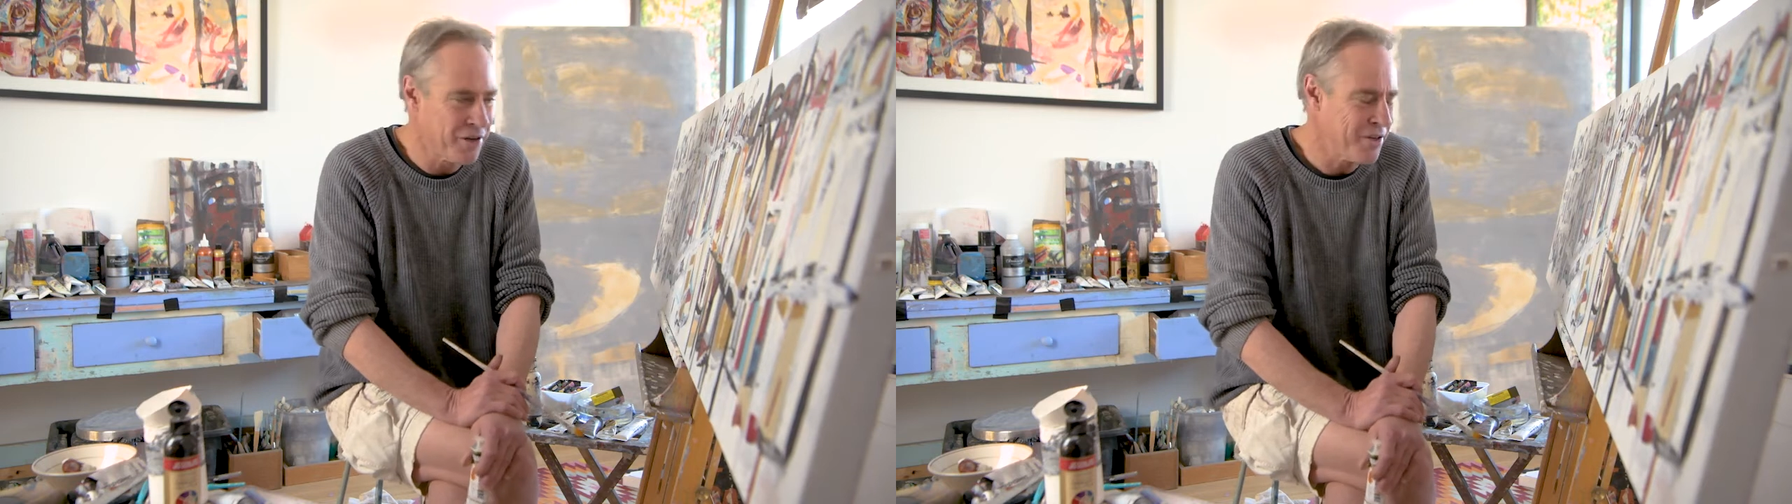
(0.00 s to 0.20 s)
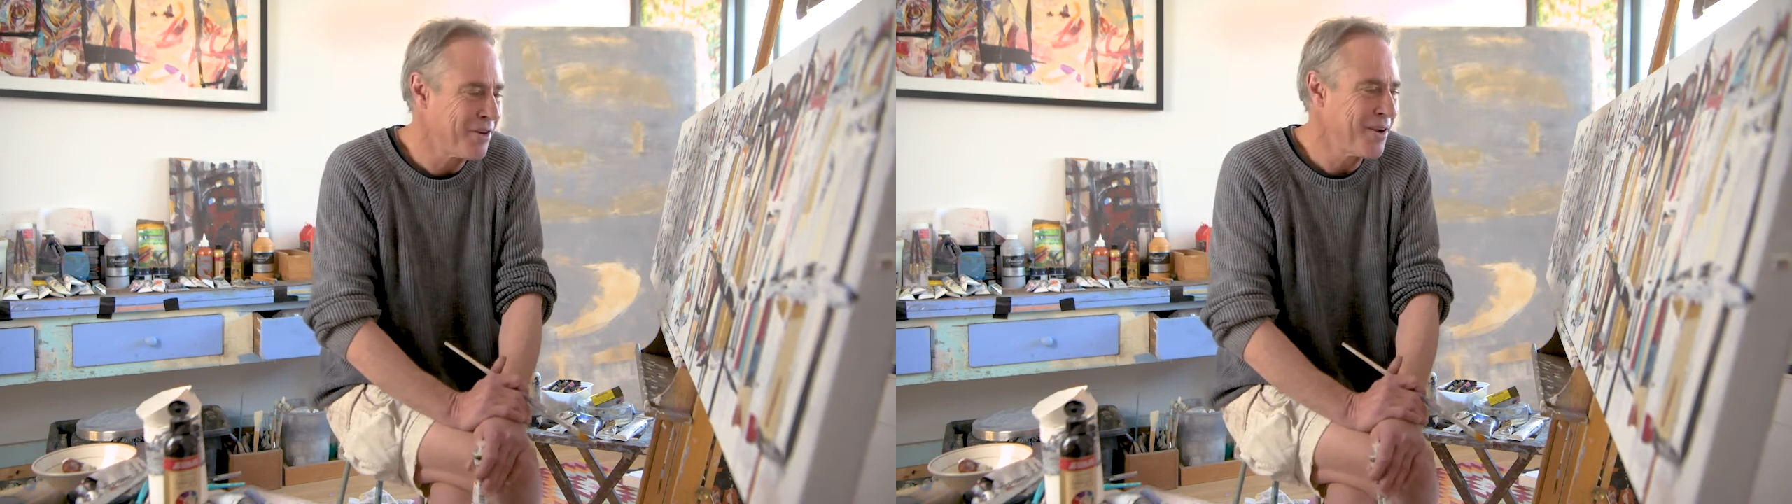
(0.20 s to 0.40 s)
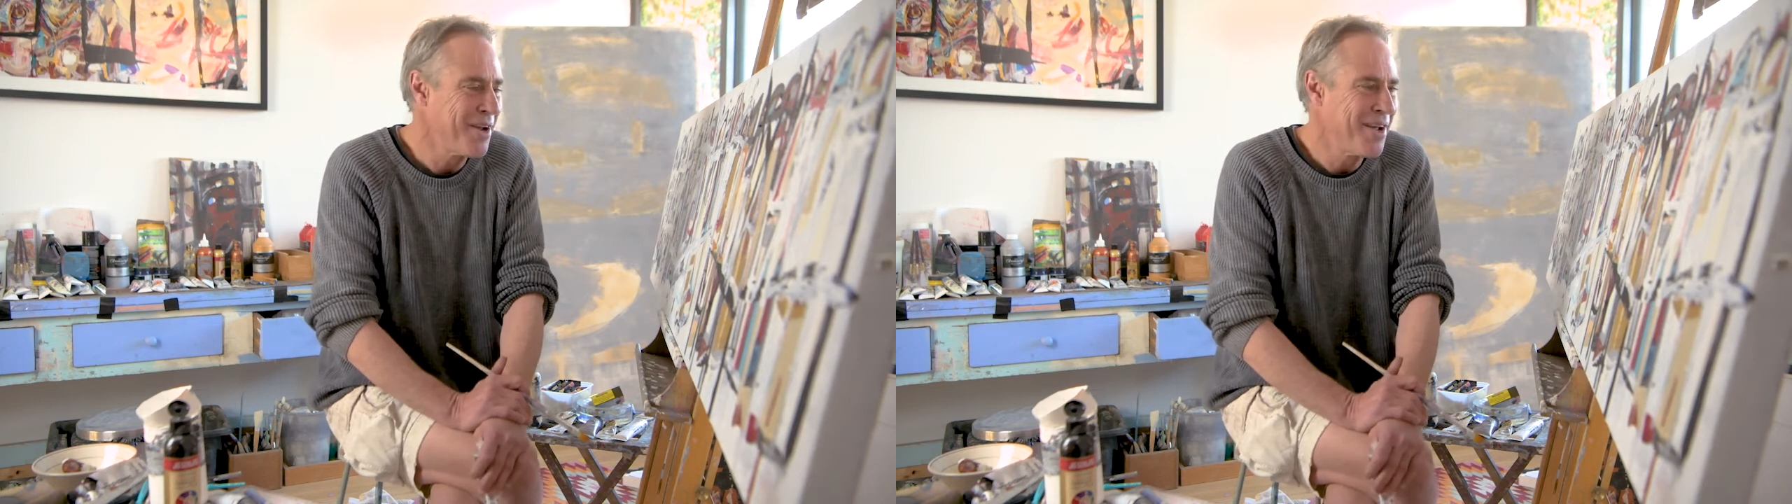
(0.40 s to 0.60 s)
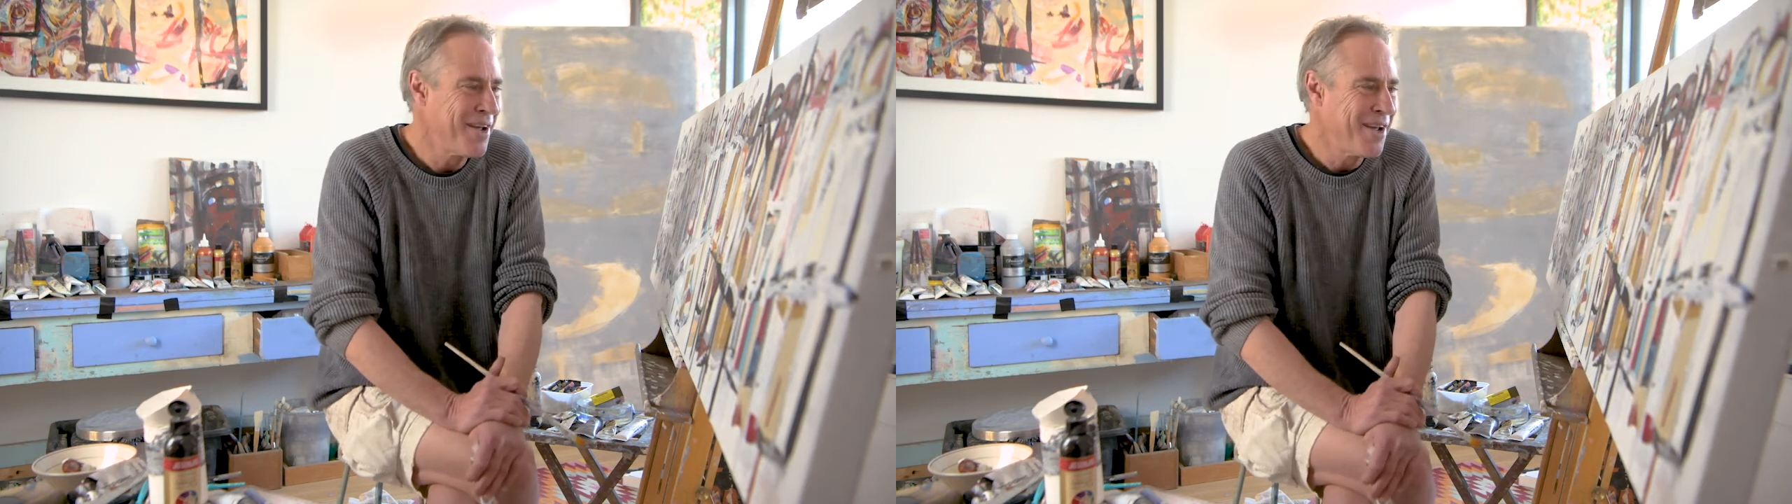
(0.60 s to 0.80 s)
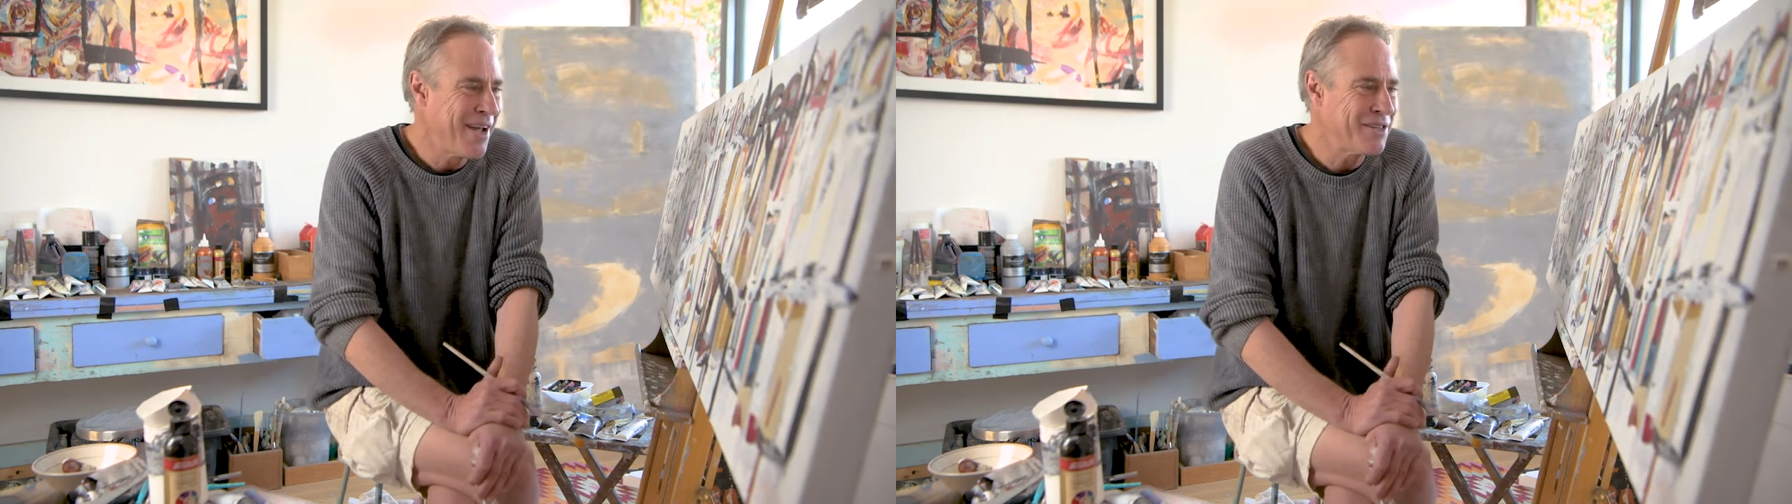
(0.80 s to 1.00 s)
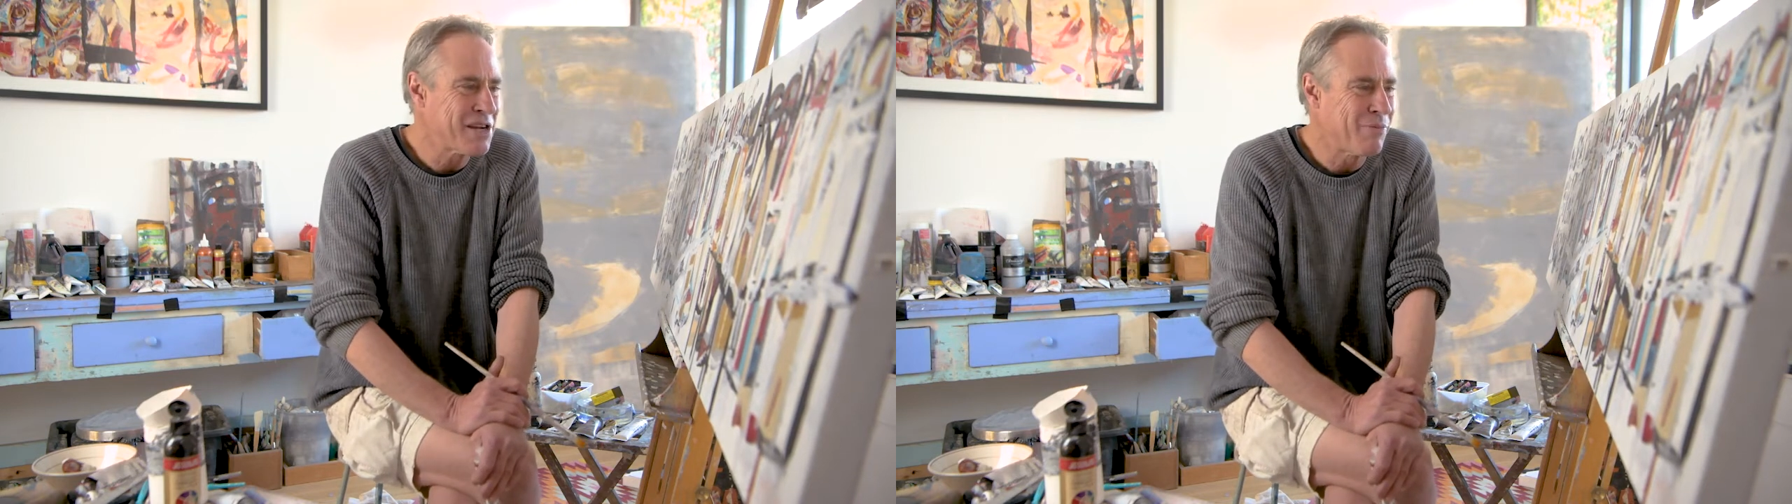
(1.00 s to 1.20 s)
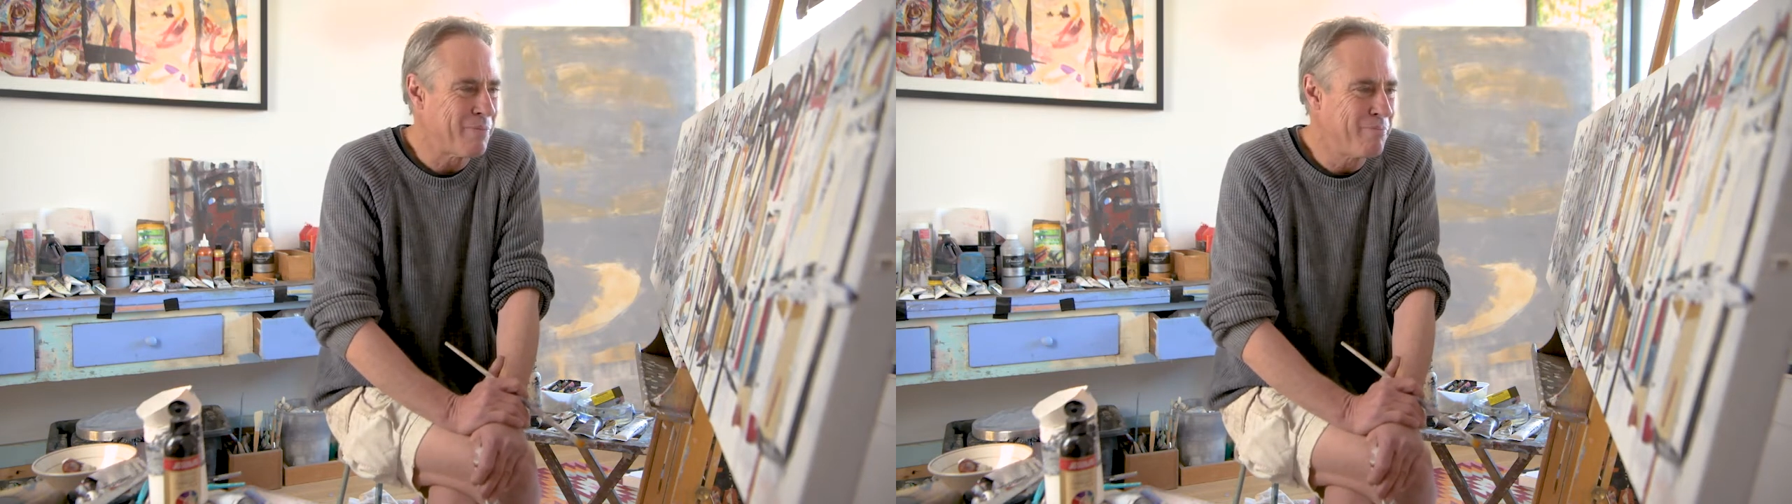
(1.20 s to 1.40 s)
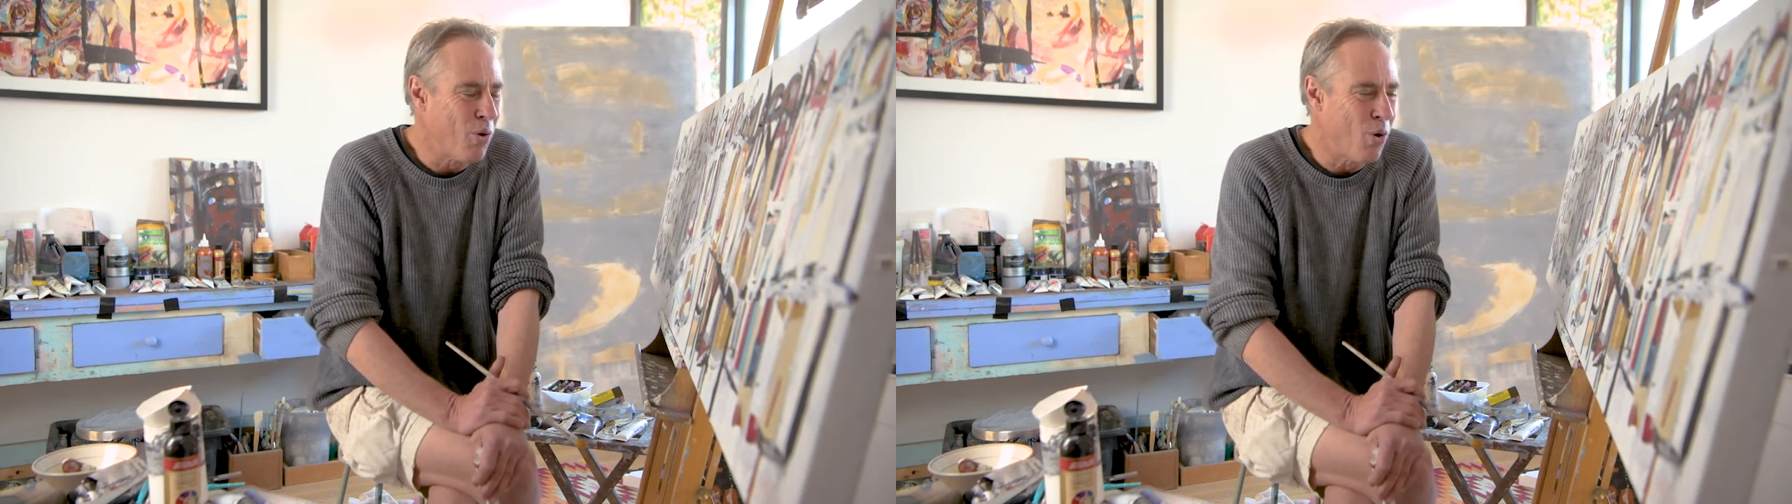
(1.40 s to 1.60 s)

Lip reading: it, and someone